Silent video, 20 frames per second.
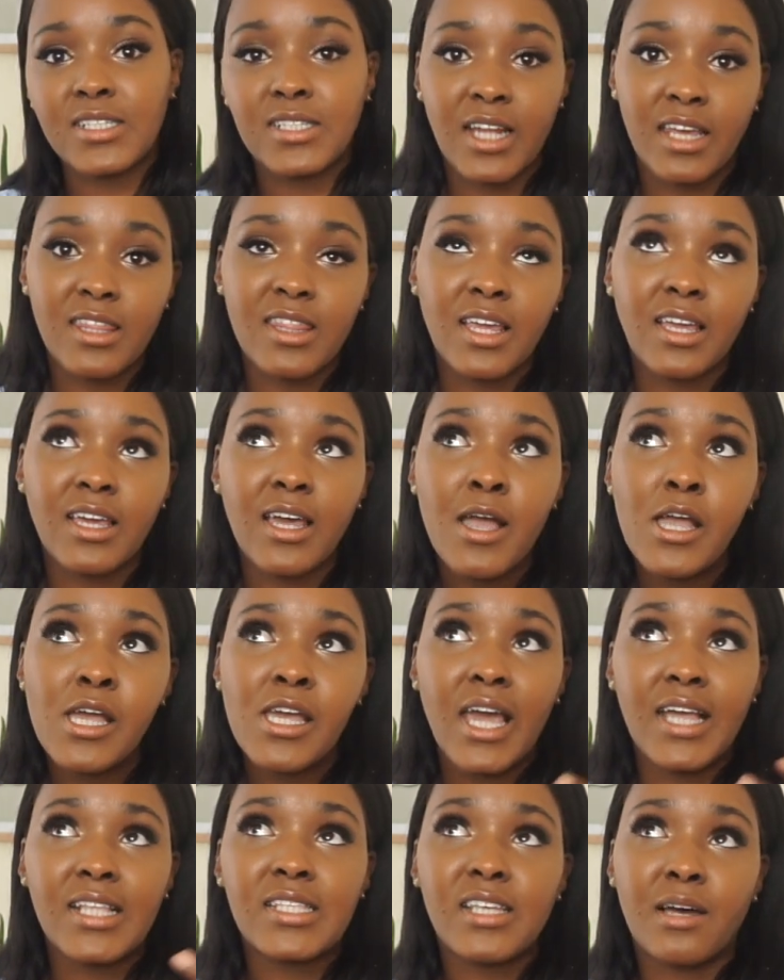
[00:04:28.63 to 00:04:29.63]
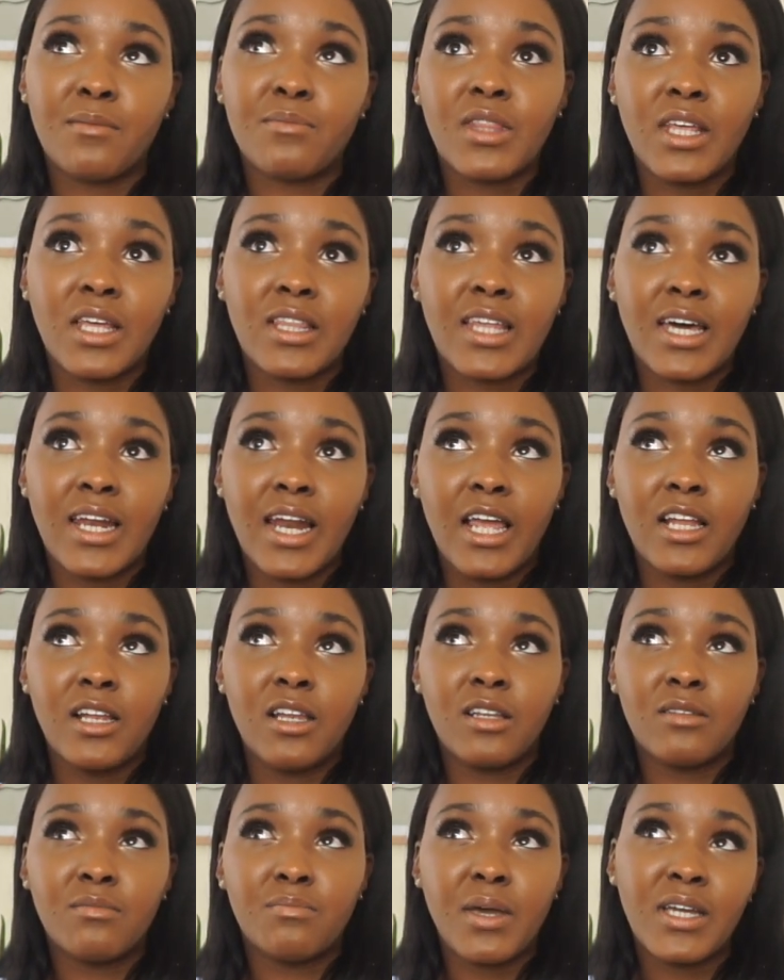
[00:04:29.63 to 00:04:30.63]
And I think it's something that I
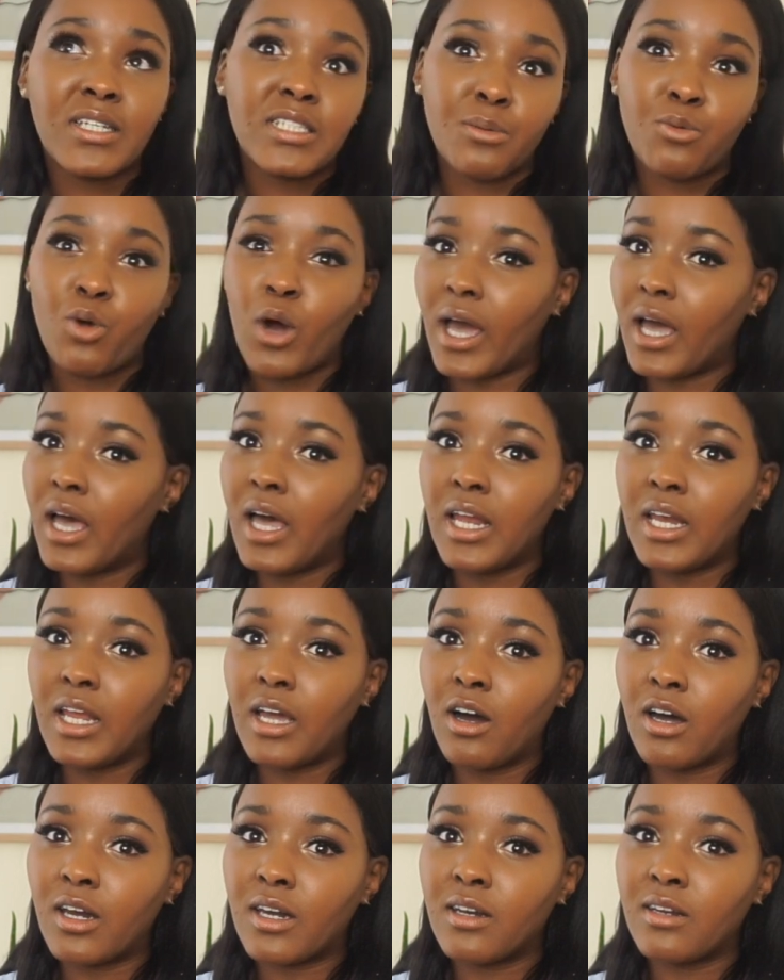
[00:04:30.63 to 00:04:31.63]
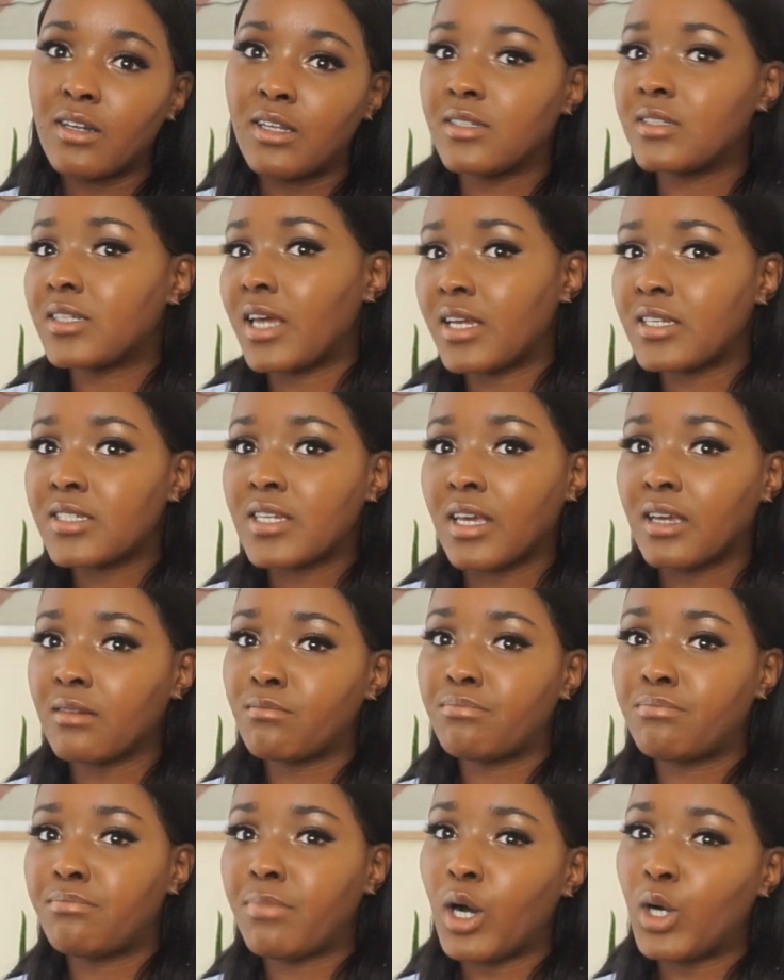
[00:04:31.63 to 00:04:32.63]
picked up quite early on in
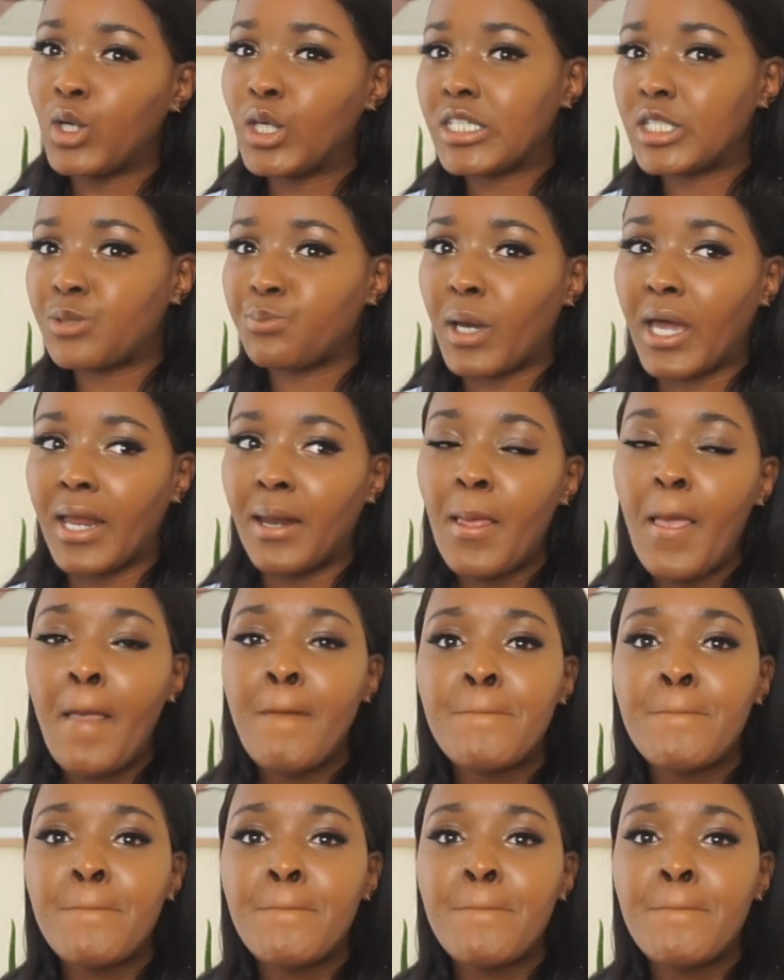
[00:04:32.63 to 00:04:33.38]
dating Polish men.